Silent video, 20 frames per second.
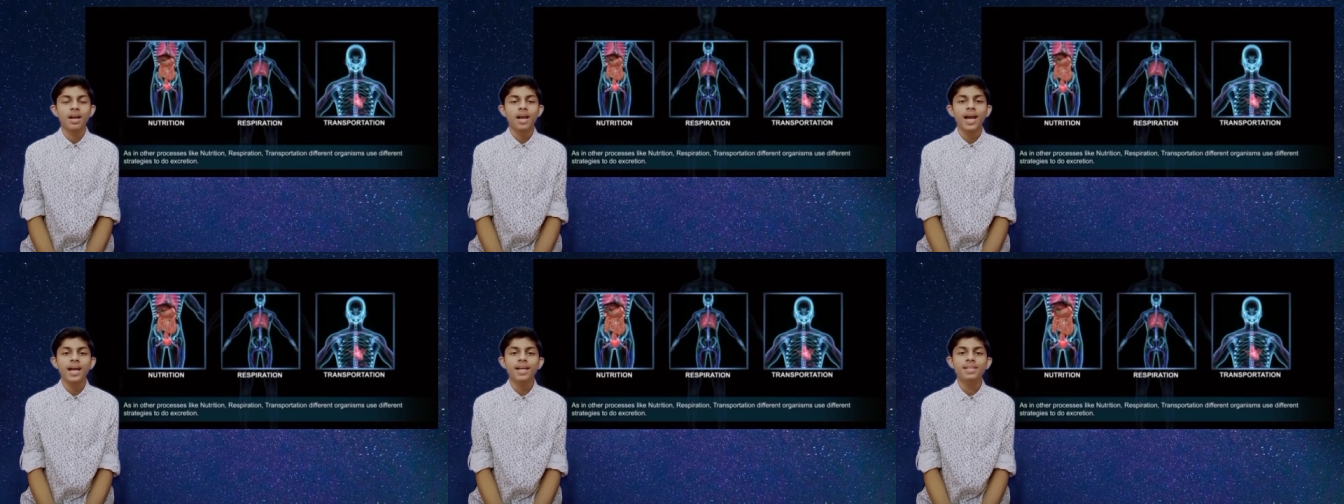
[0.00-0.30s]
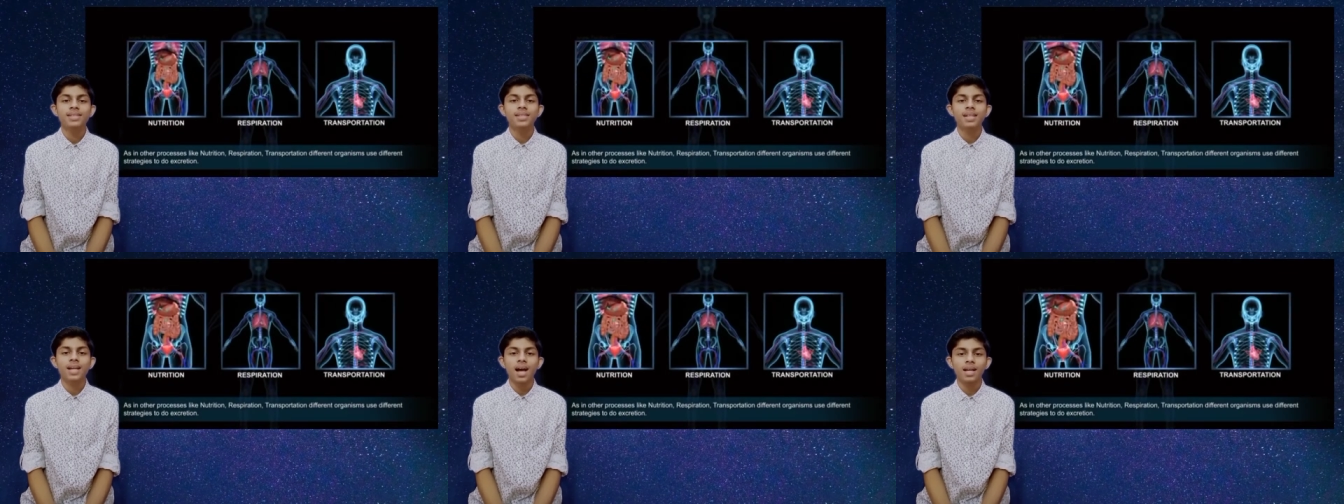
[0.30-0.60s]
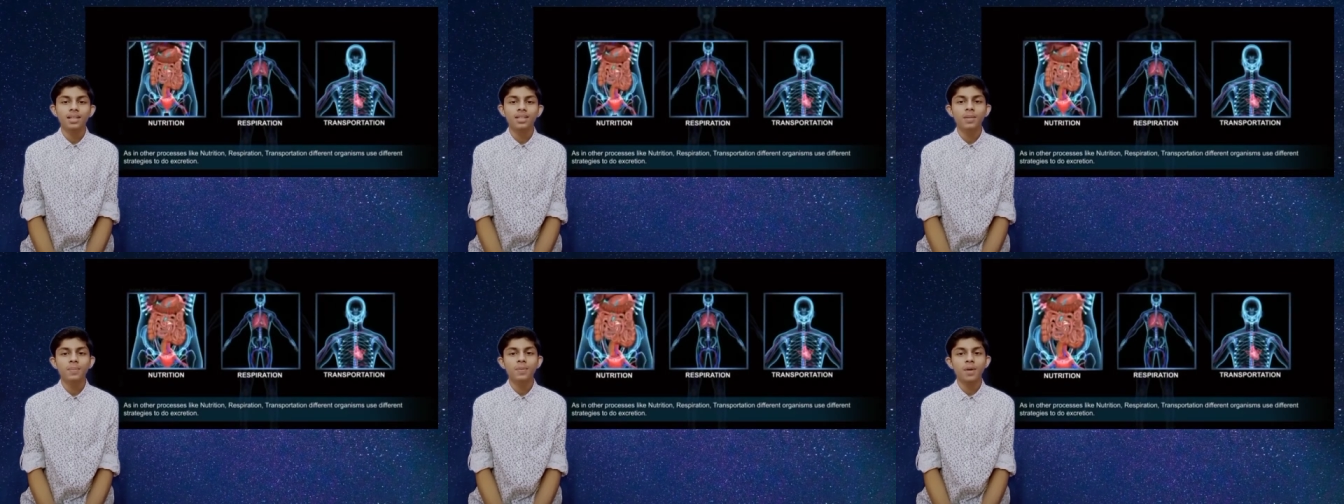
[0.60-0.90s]
As in
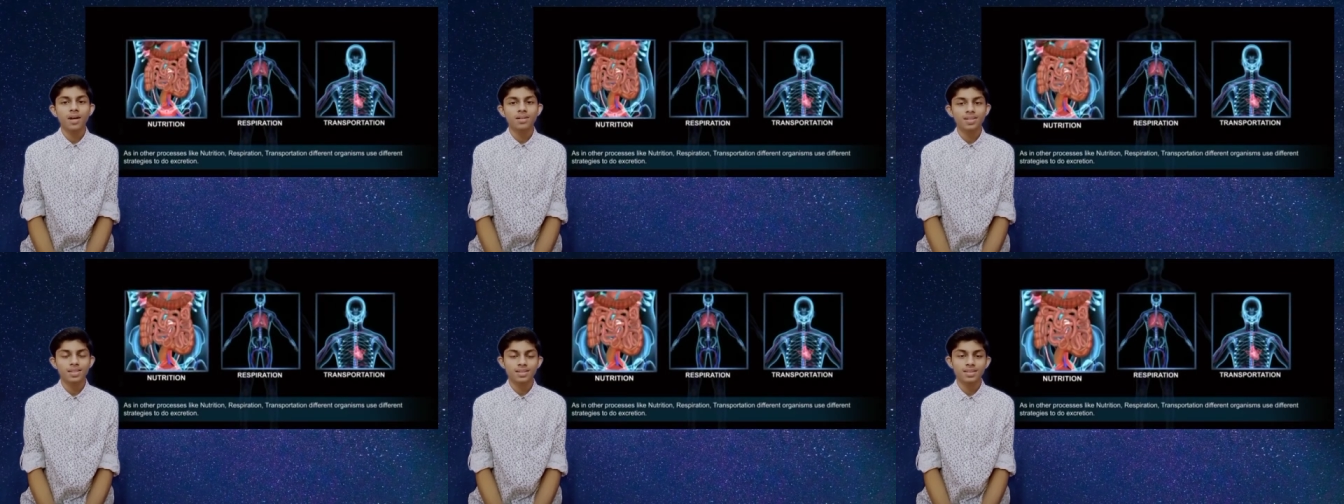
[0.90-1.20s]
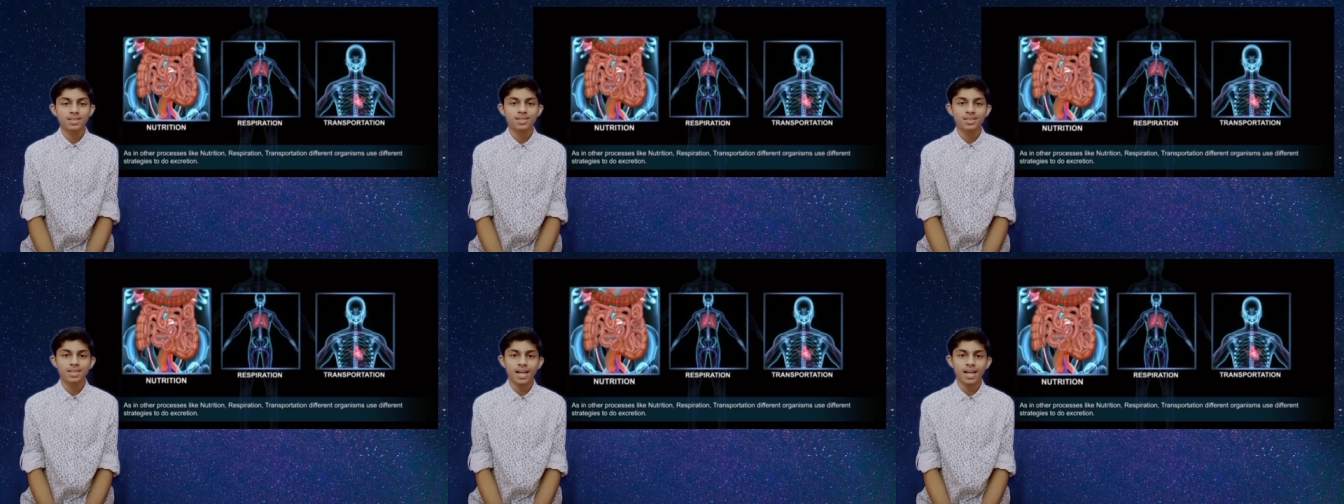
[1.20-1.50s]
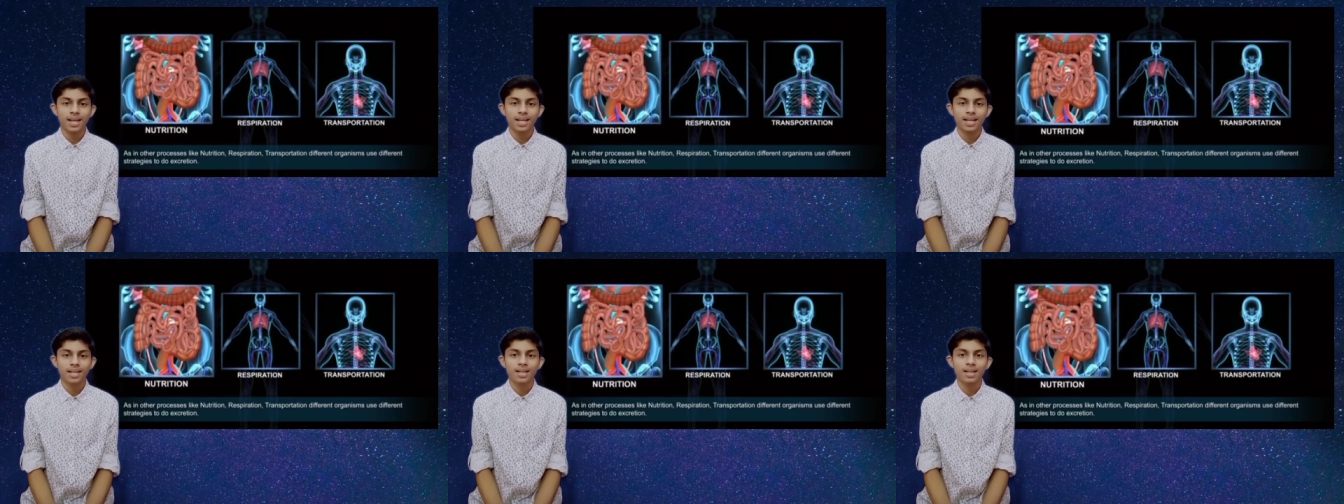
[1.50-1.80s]
other processes
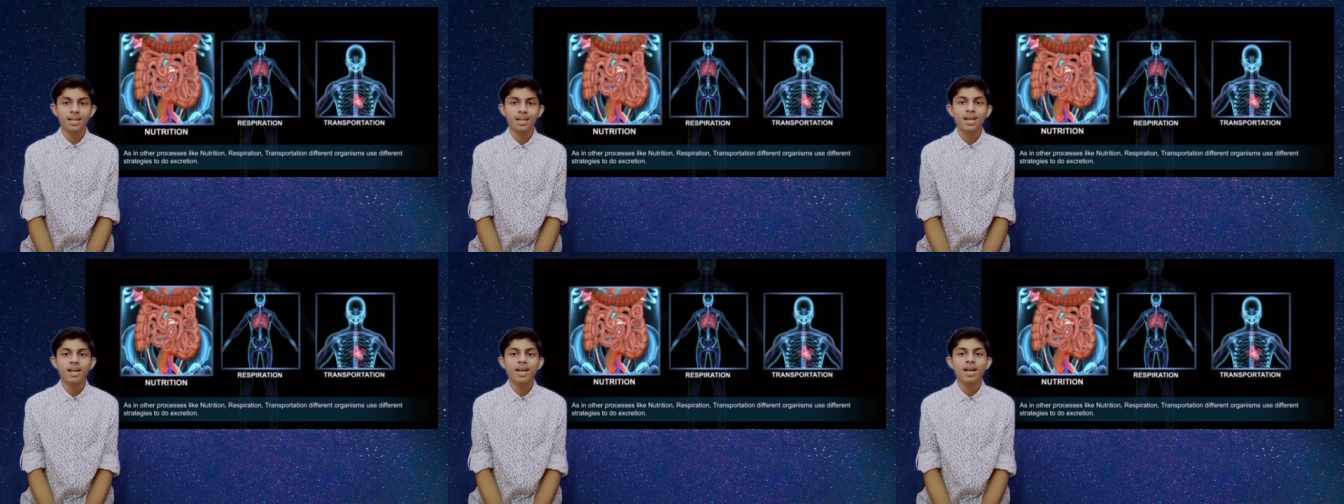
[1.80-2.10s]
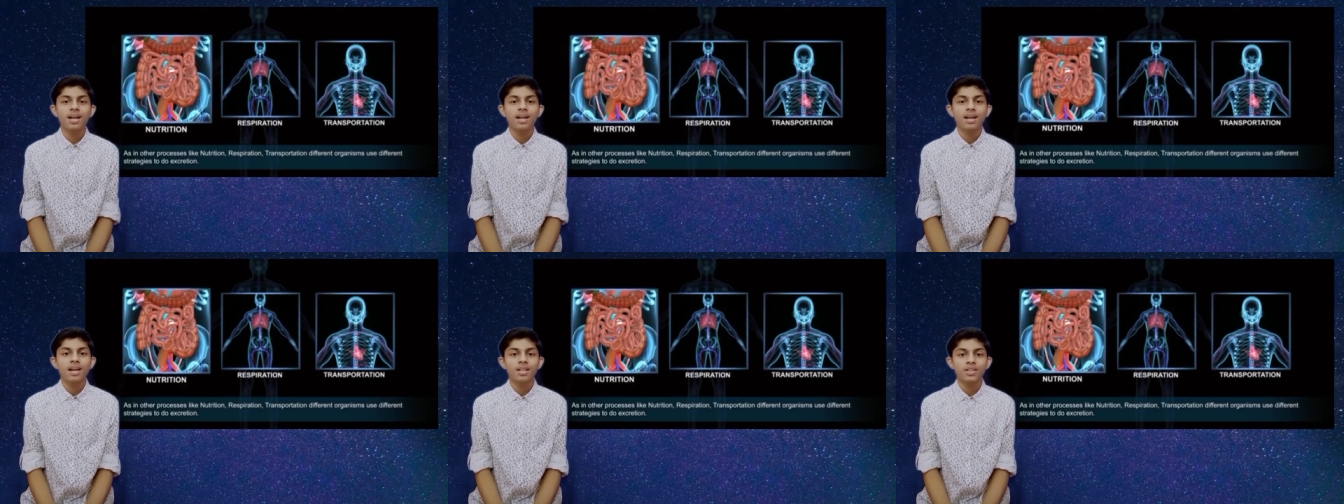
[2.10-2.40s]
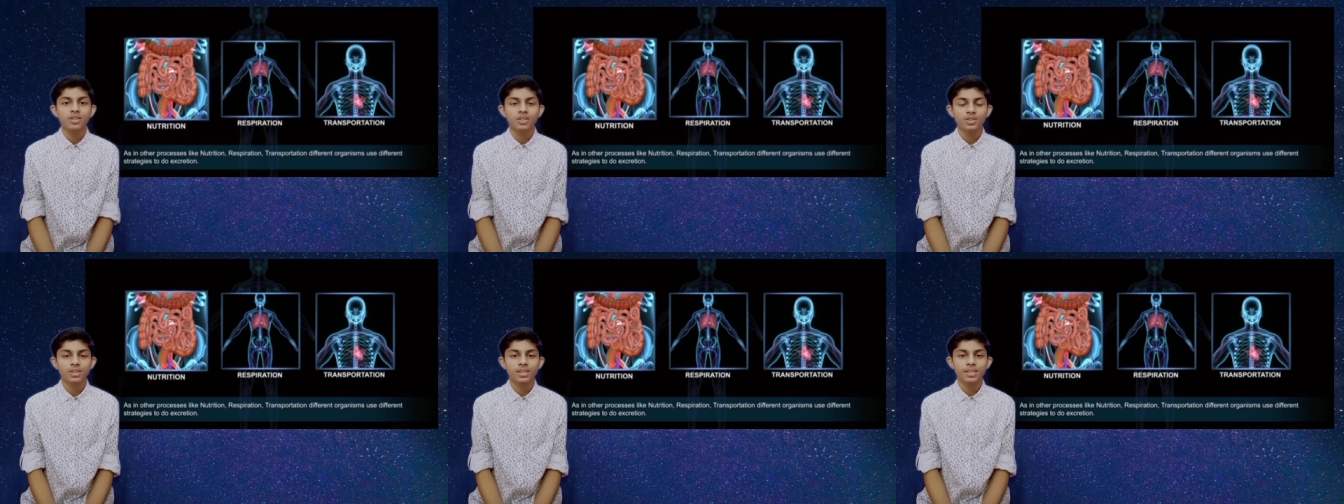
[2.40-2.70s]
like
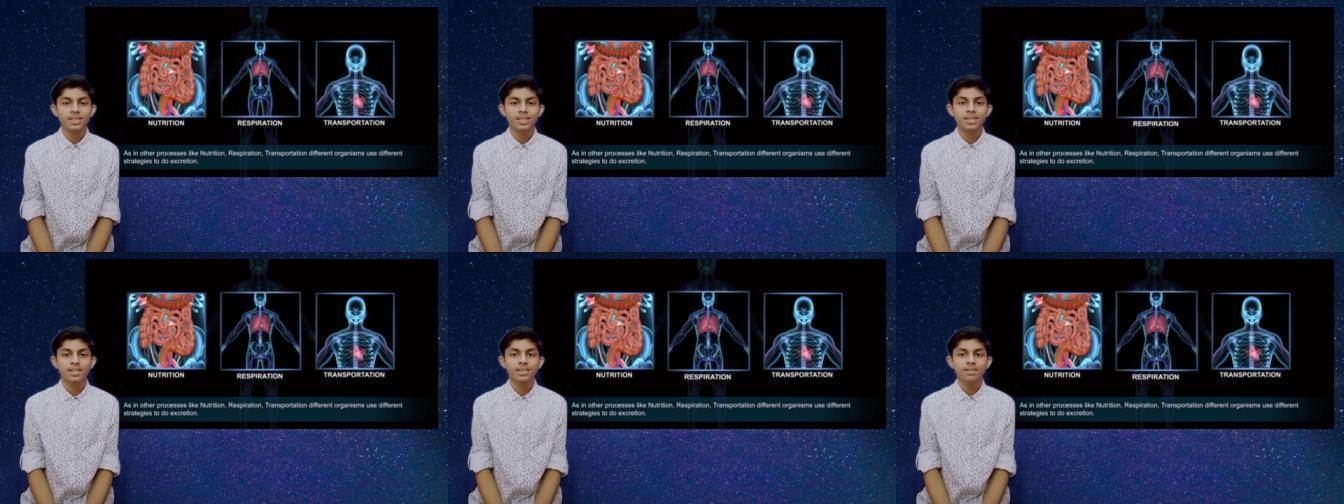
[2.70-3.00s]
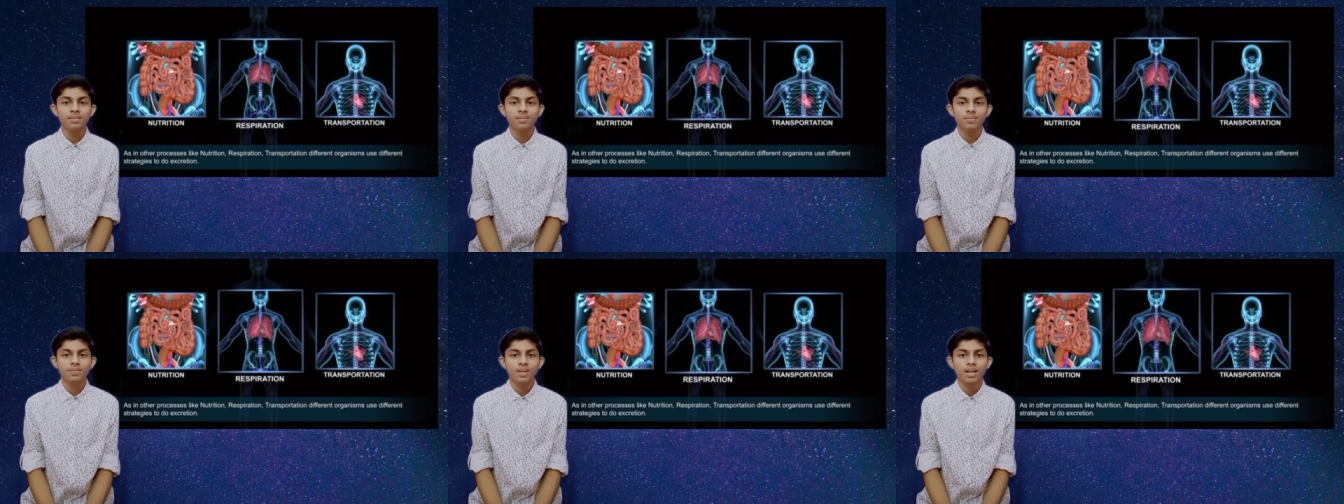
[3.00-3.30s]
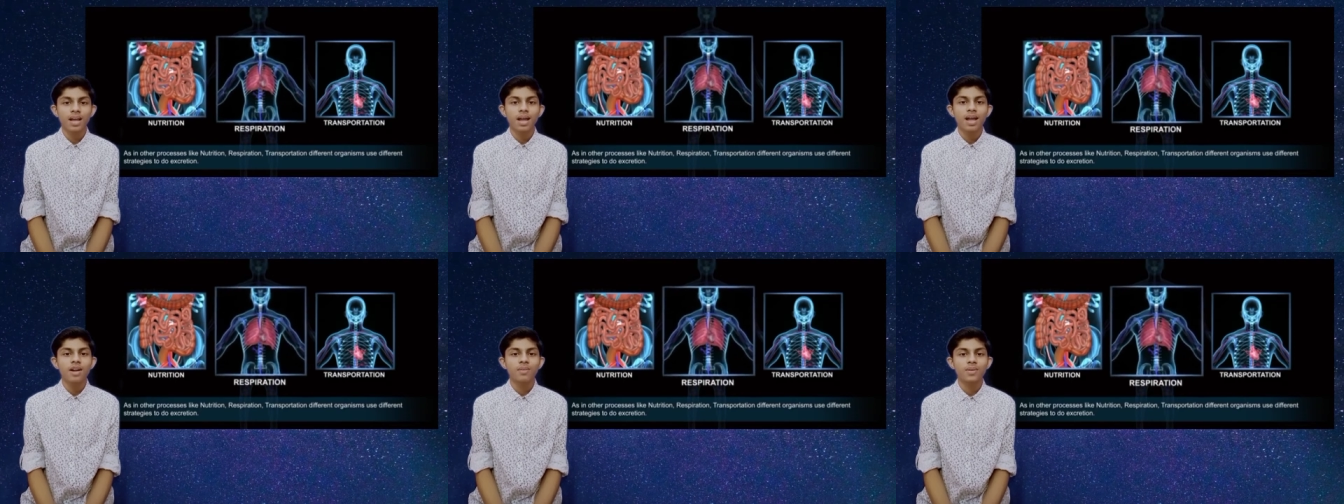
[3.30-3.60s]
nutrition,
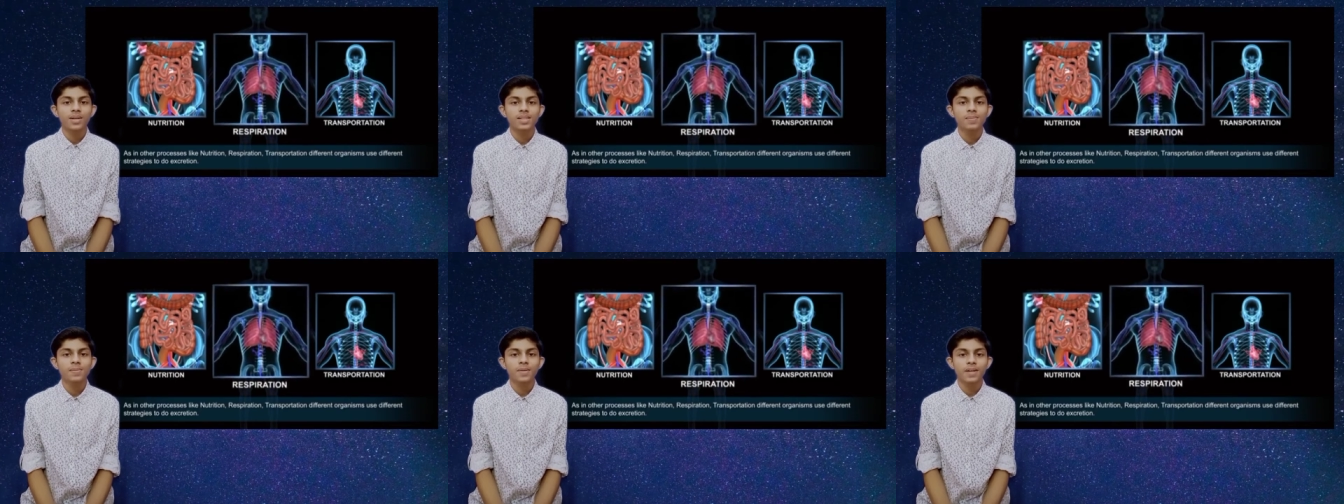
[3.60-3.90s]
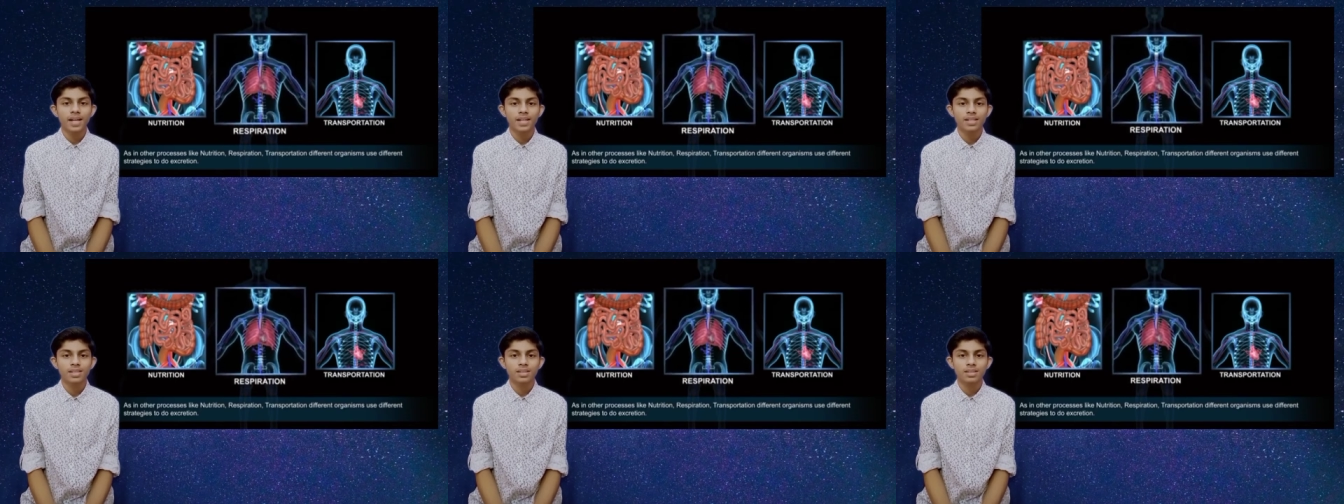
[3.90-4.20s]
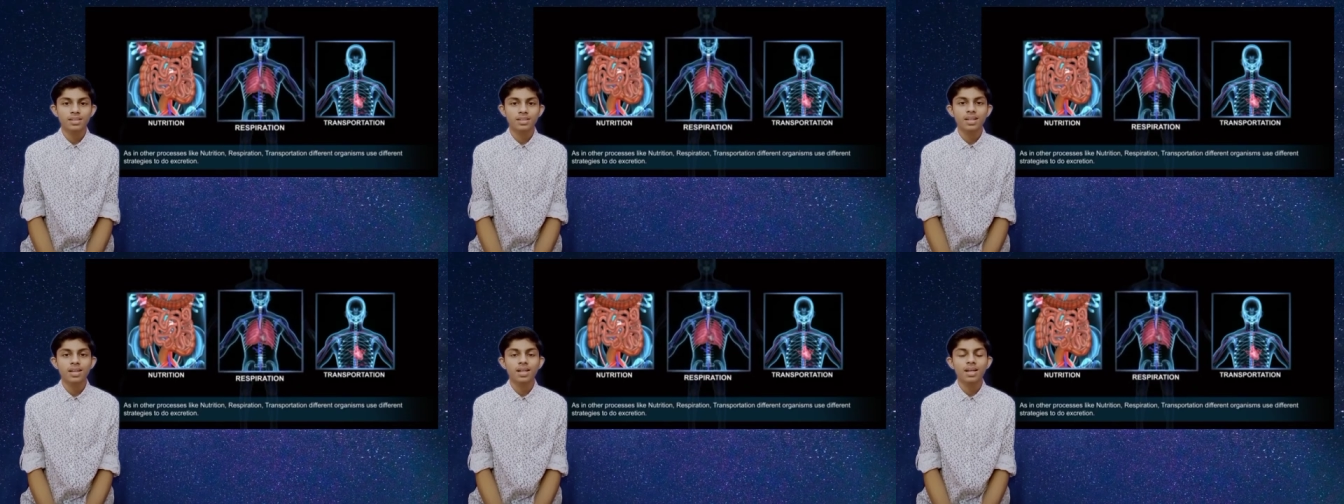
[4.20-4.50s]

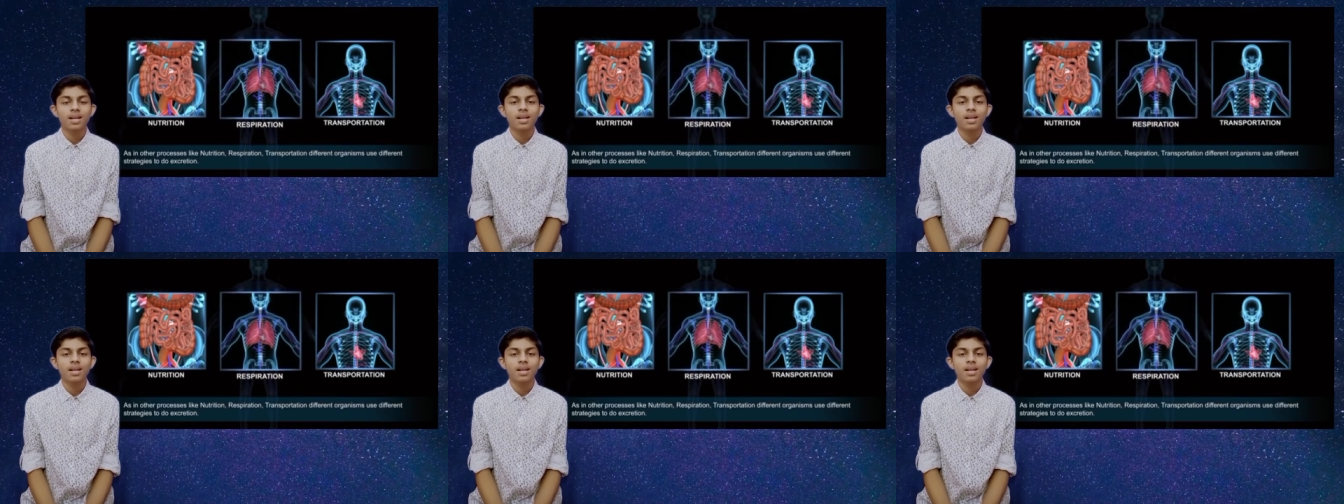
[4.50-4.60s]
respiration,